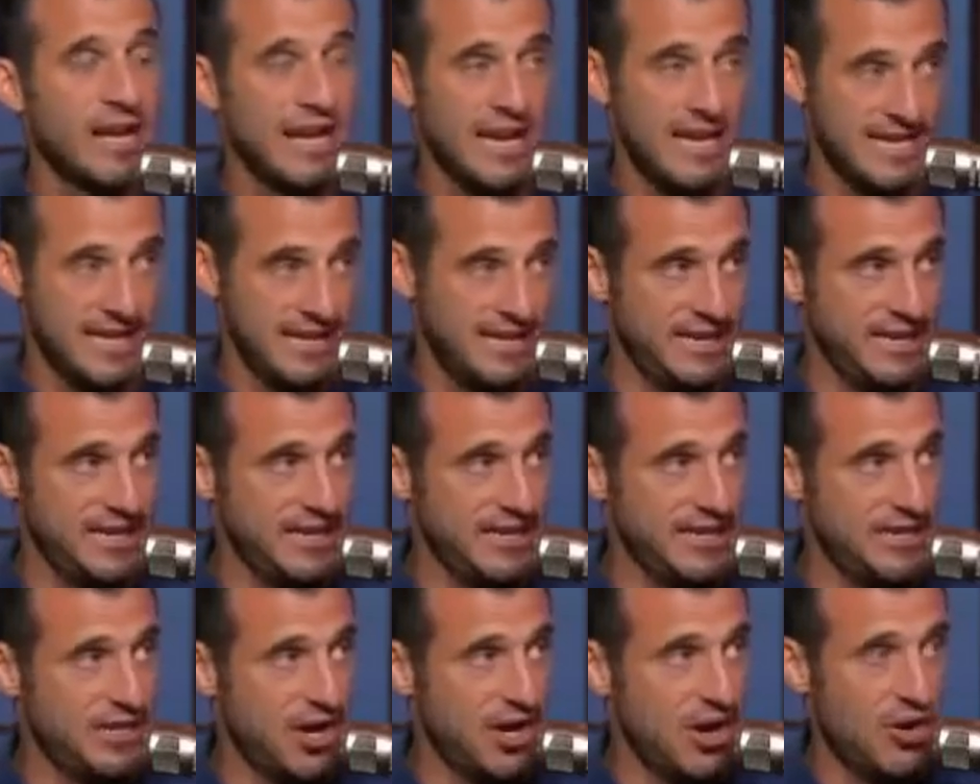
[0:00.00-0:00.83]
Indy in
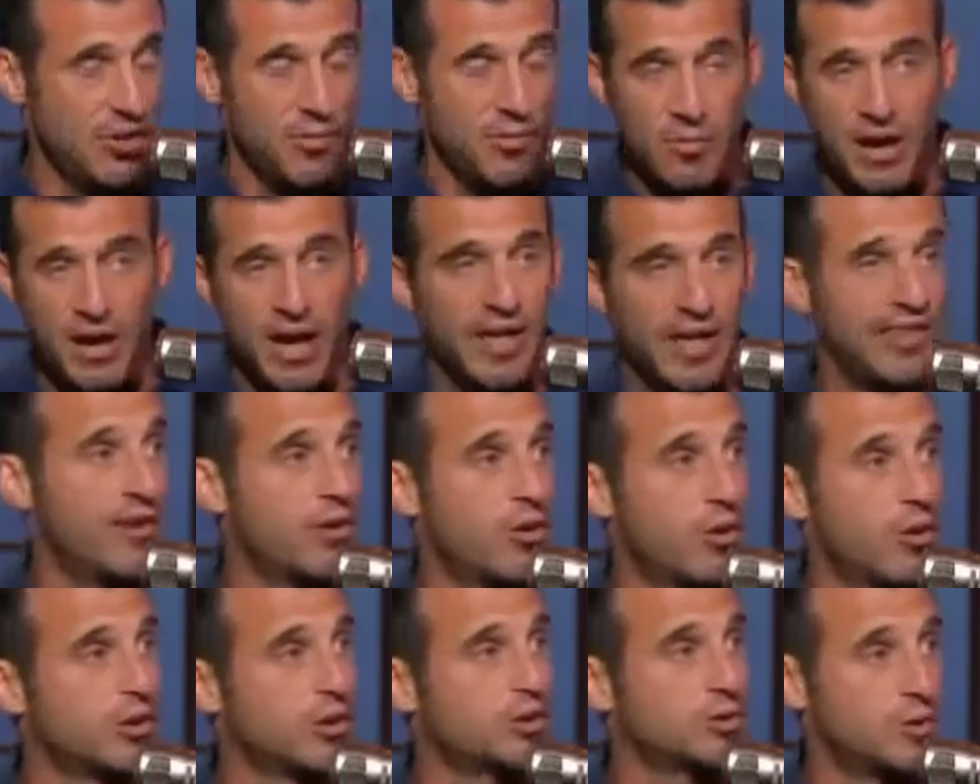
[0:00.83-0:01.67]
a dome. And then,
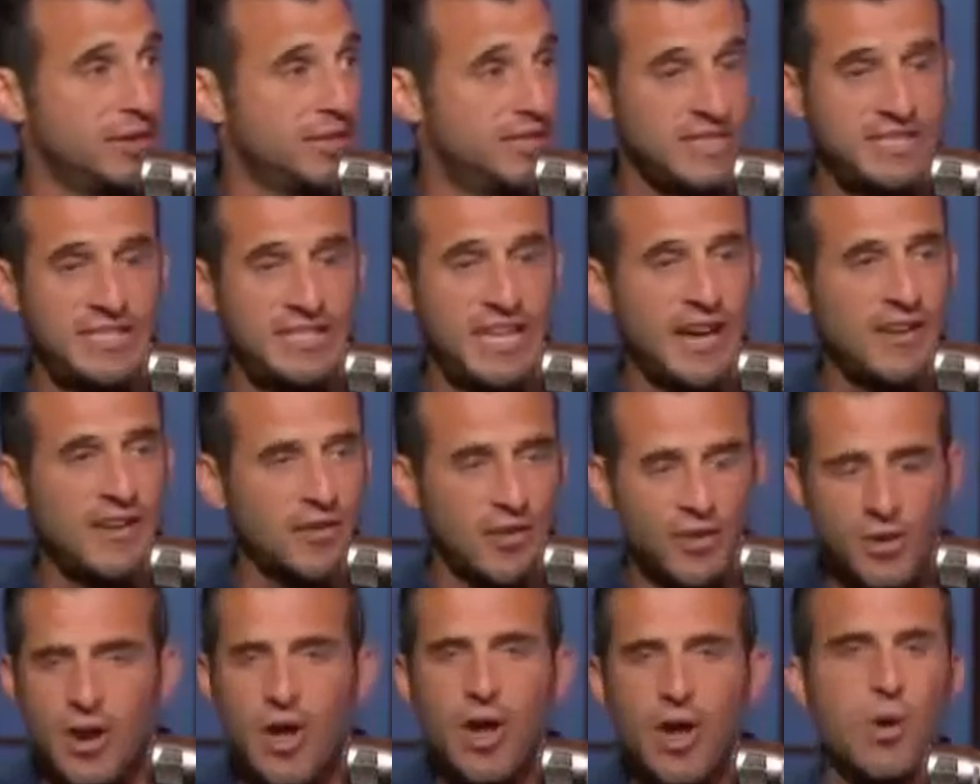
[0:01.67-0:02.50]
of course, went to
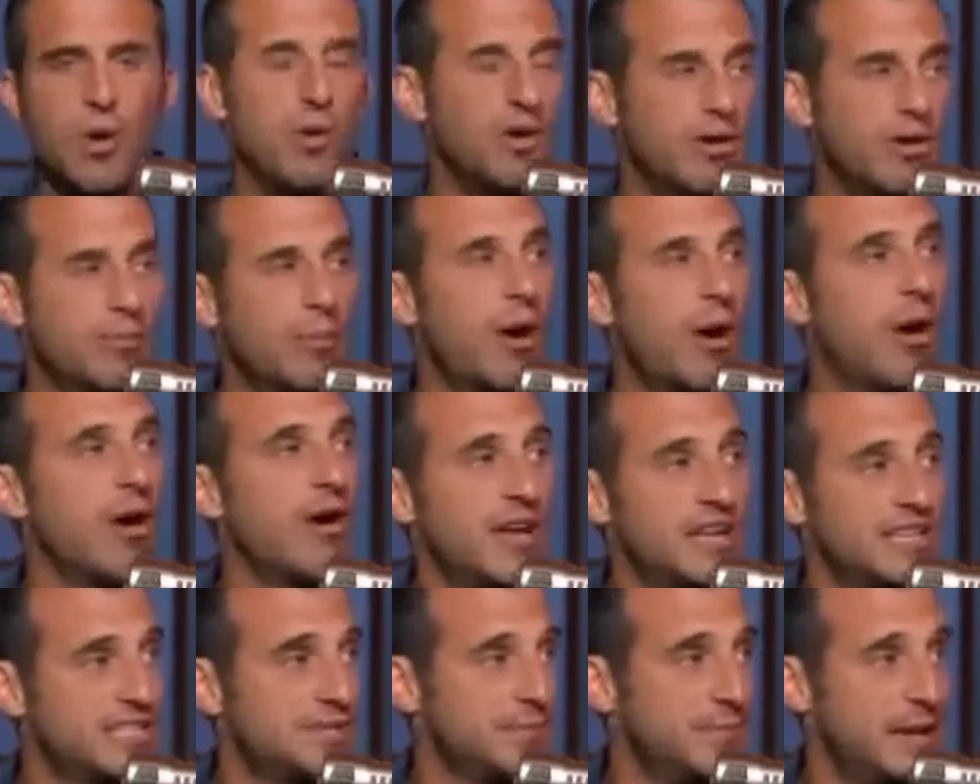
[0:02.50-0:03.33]
Denver, where your ball
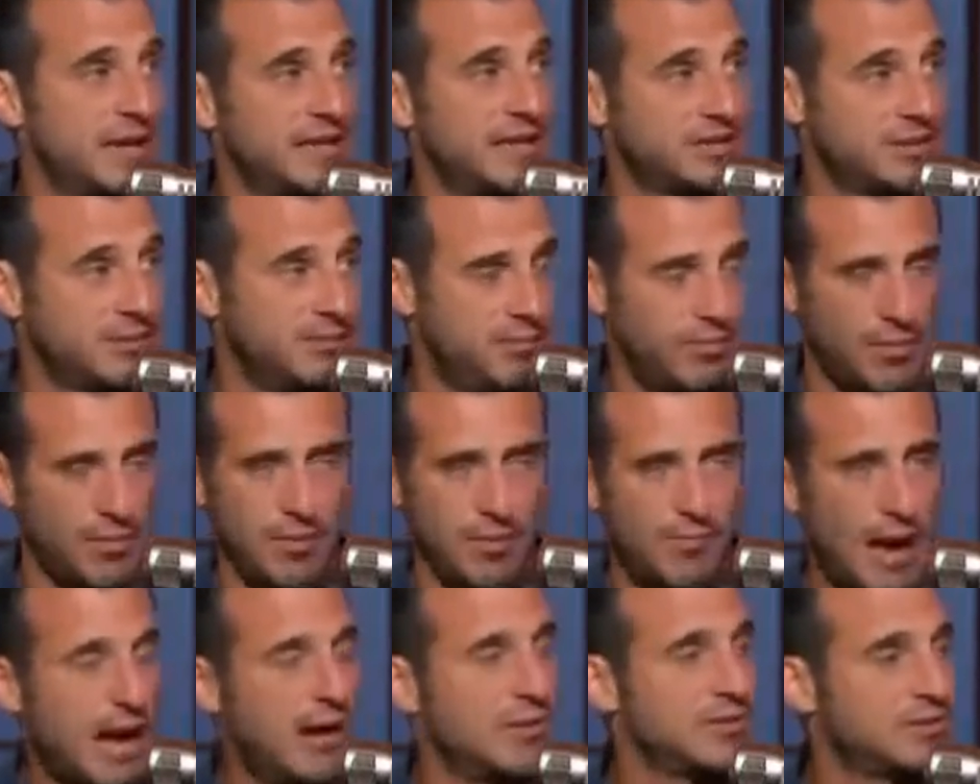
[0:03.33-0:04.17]
gets some extra
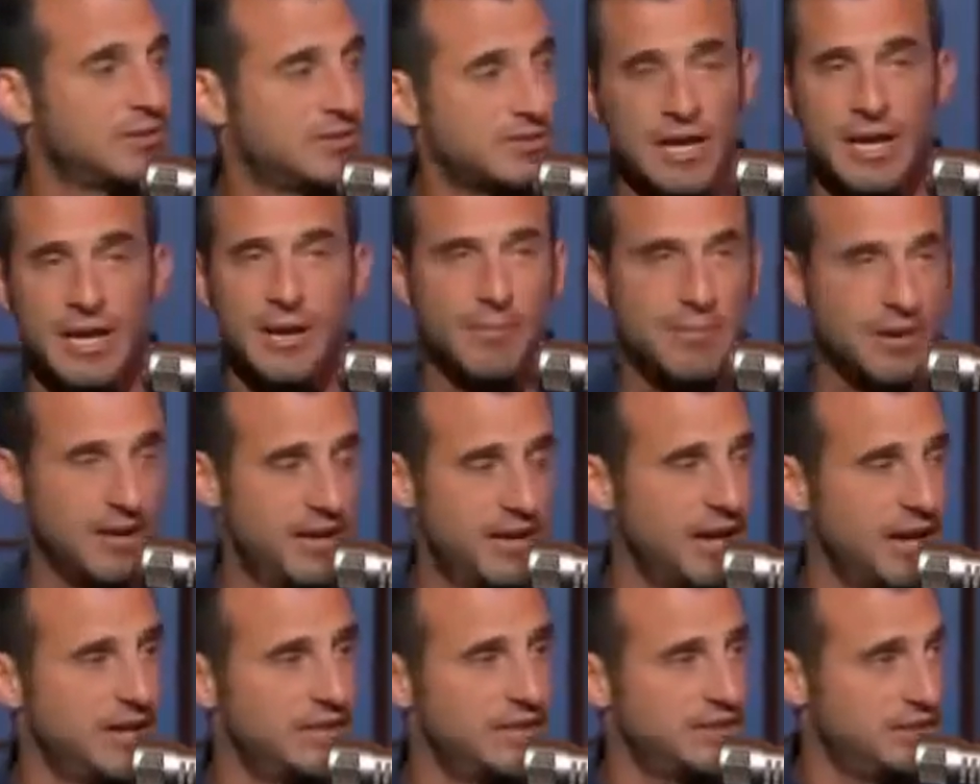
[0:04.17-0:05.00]
bounce
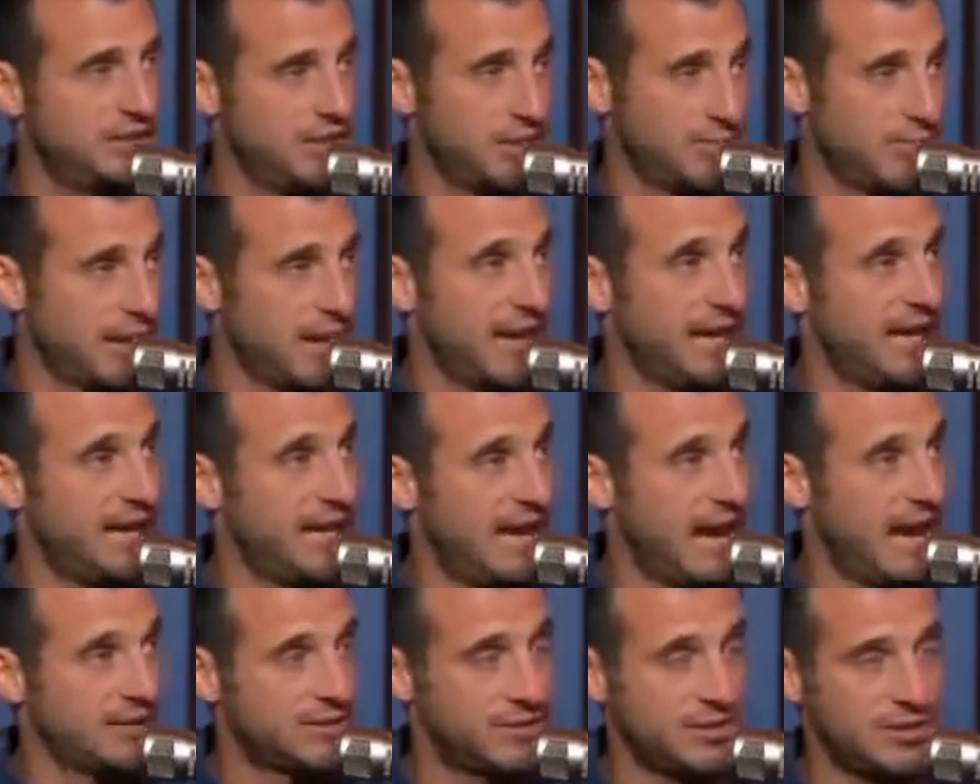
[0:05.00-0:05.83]
because you're playing in
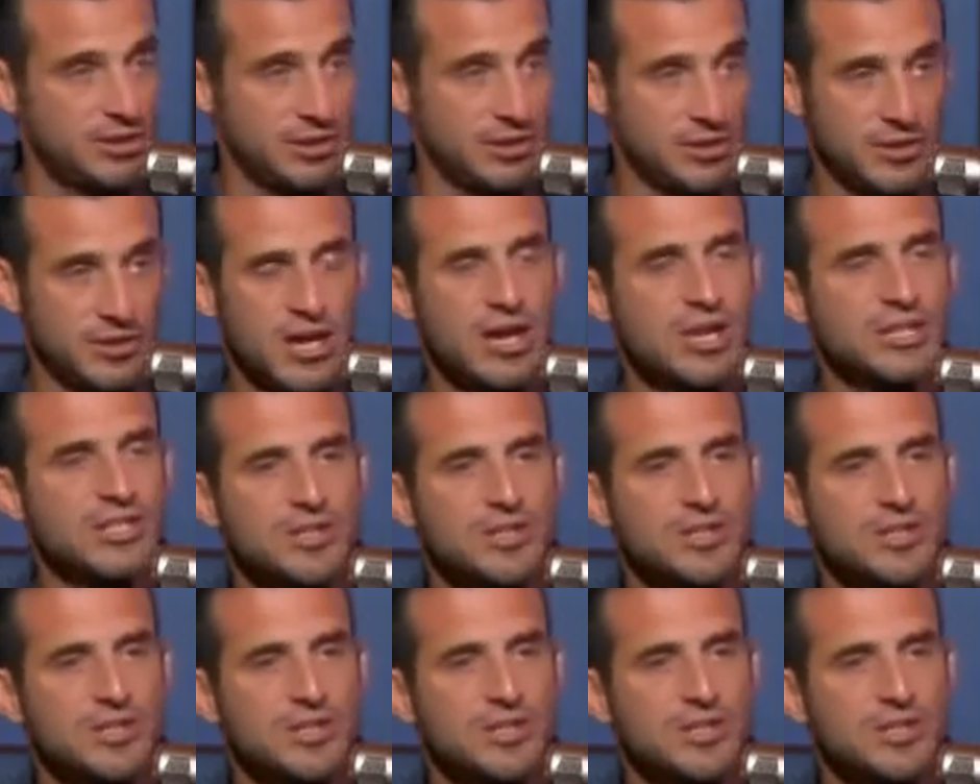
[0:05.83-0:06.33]
altitude.